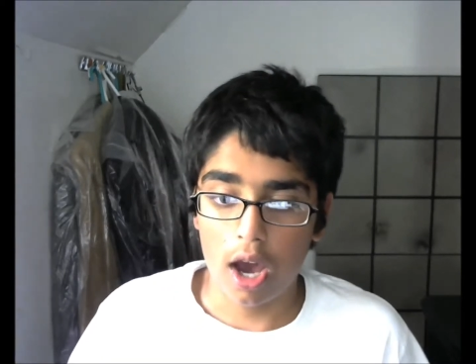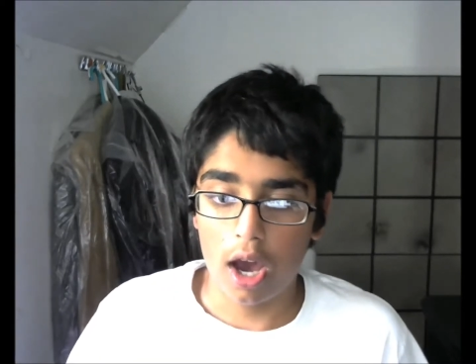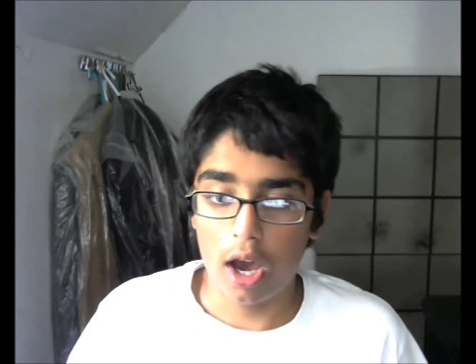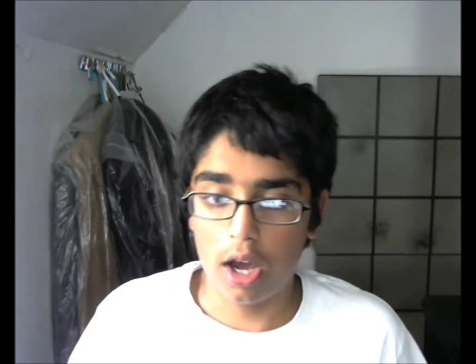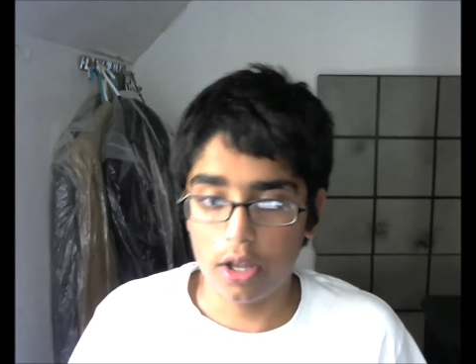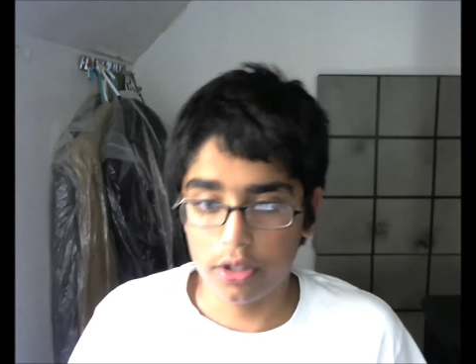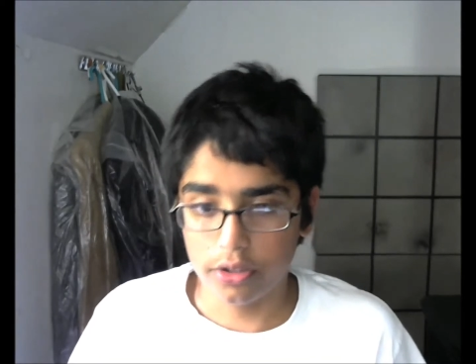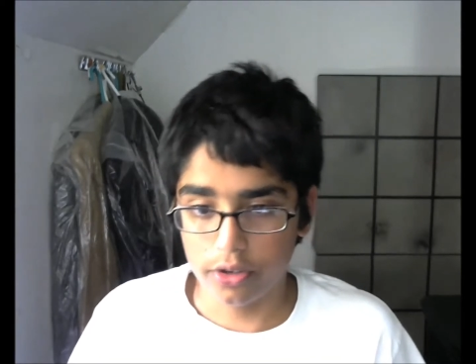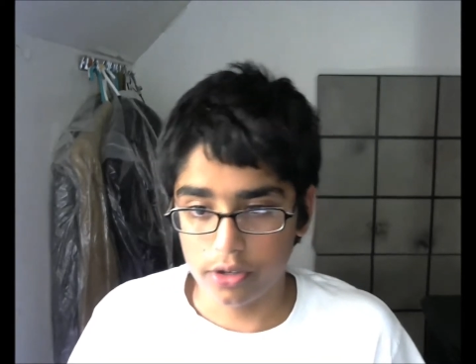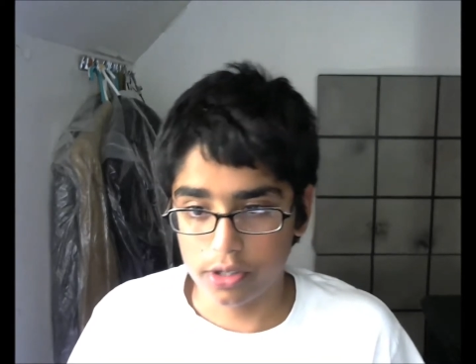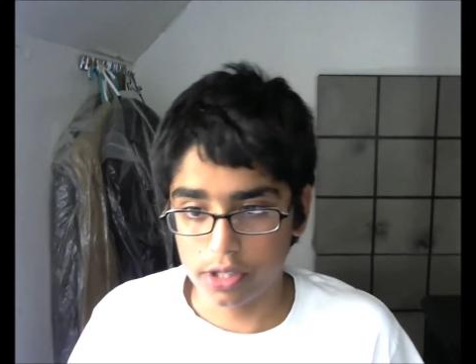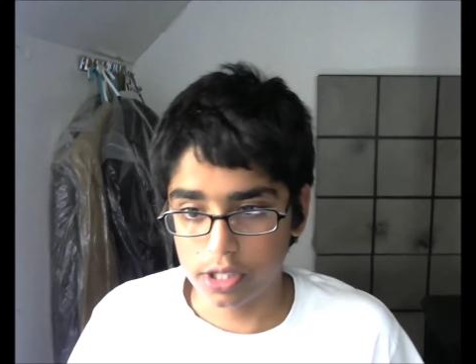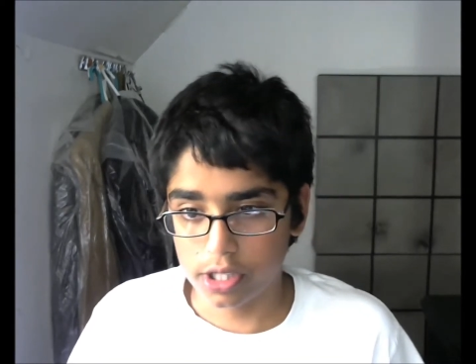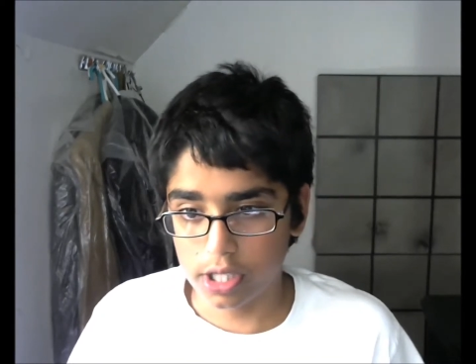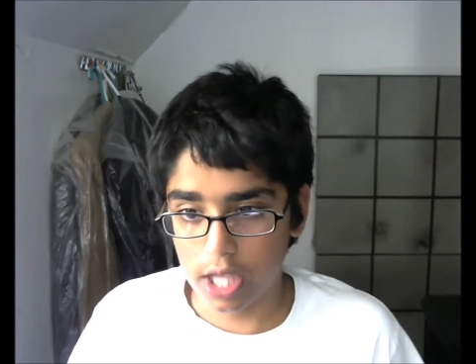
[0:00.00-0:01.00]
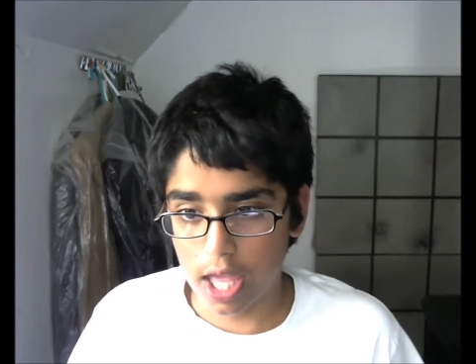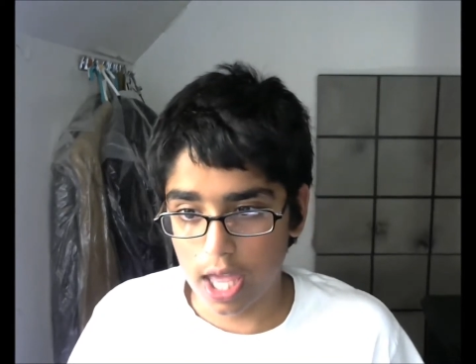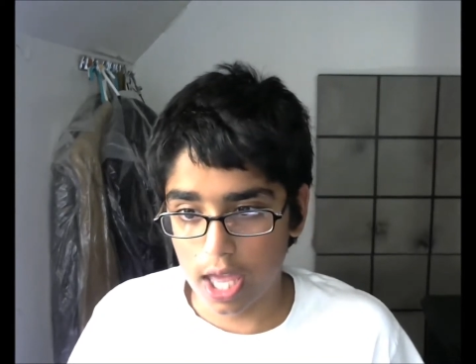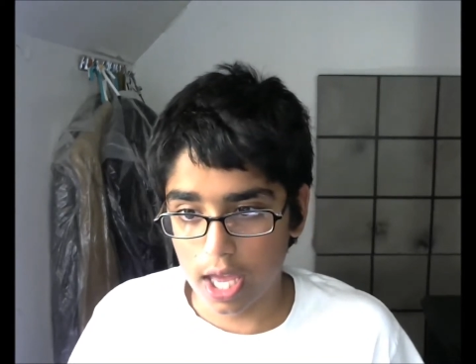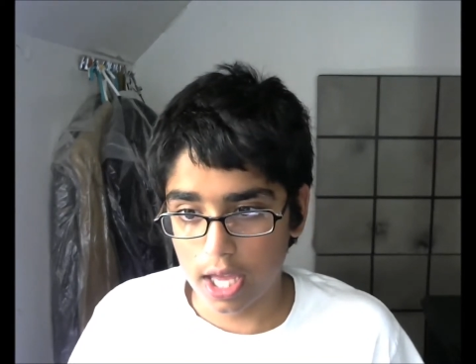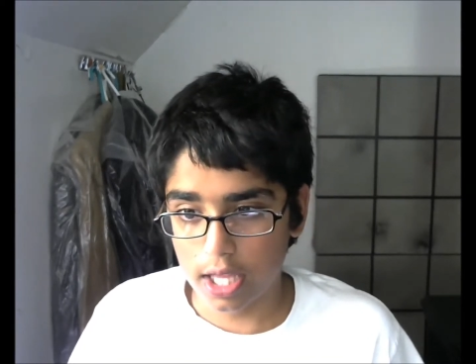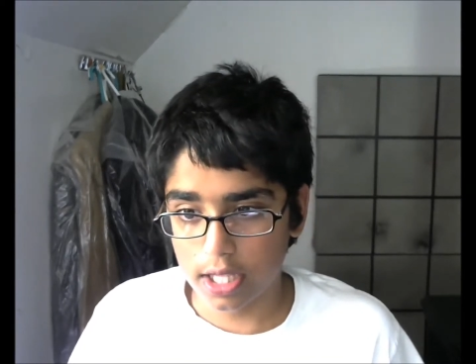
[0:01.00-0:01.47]

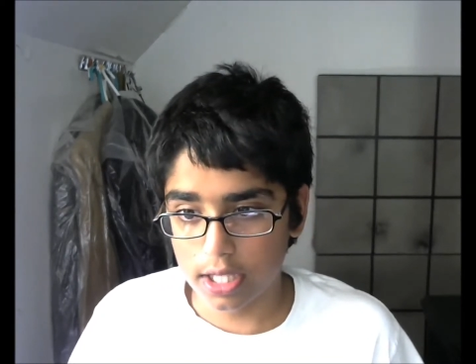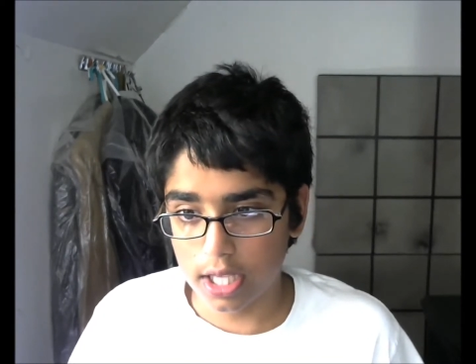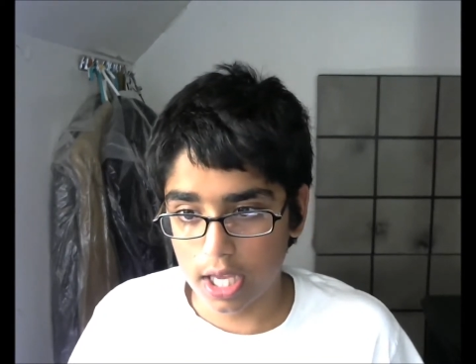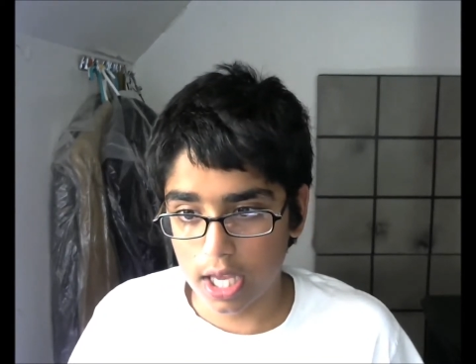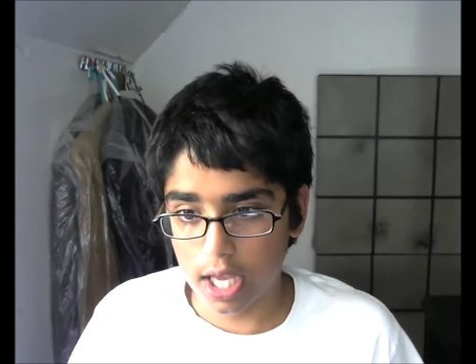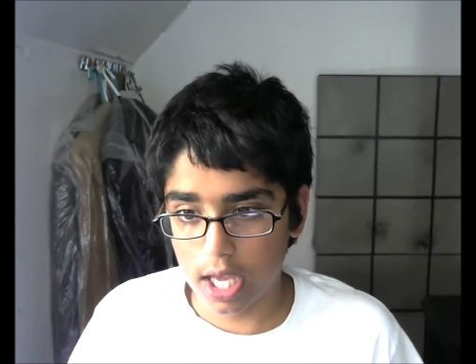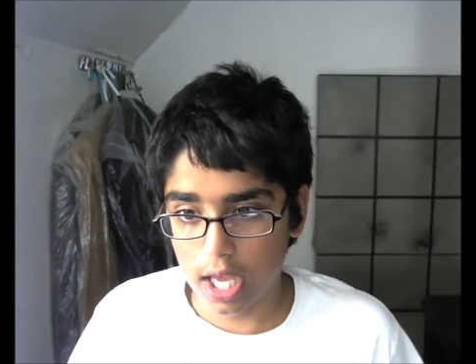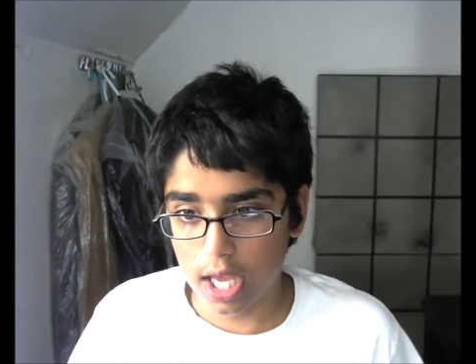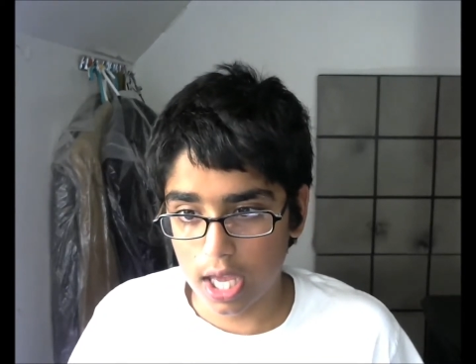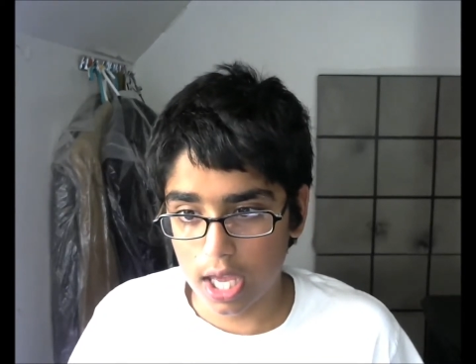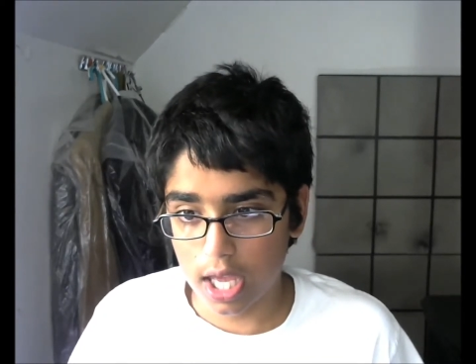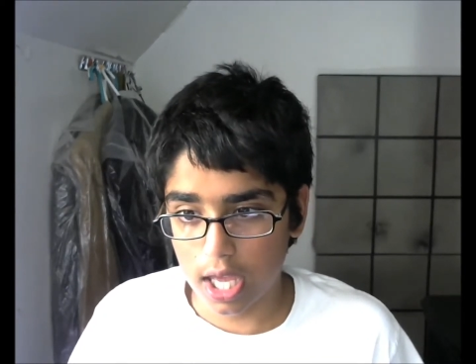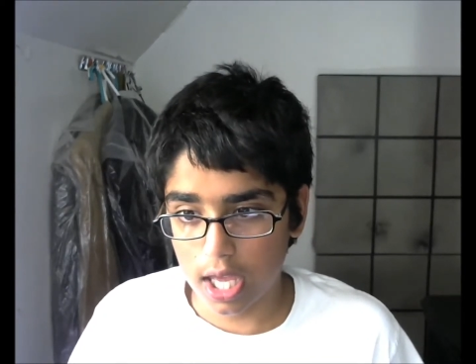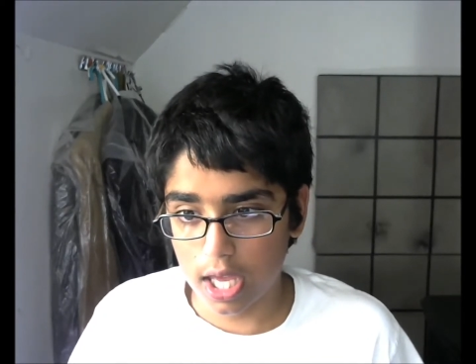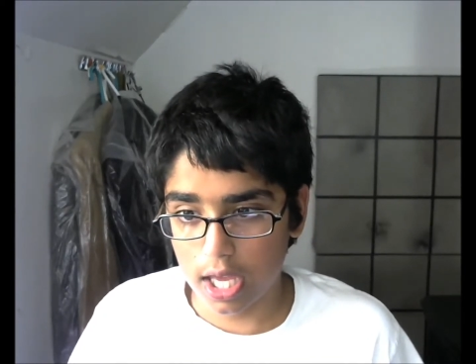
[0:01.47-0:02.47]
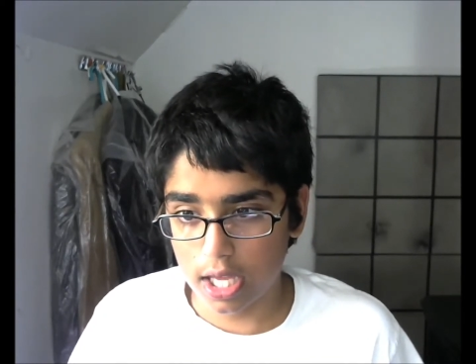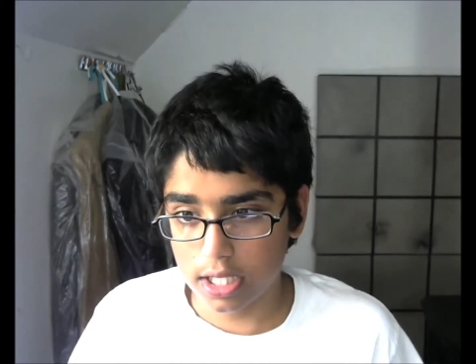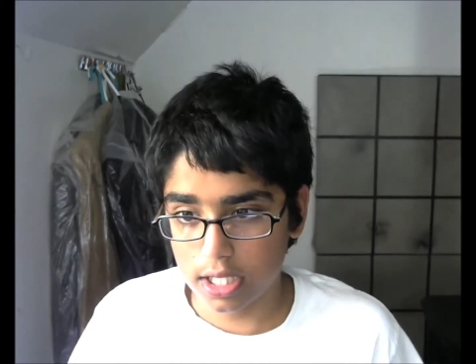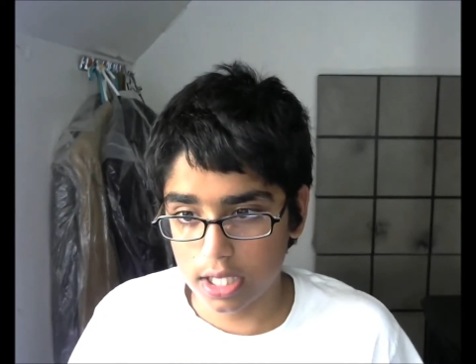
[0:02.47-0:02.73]
understand, and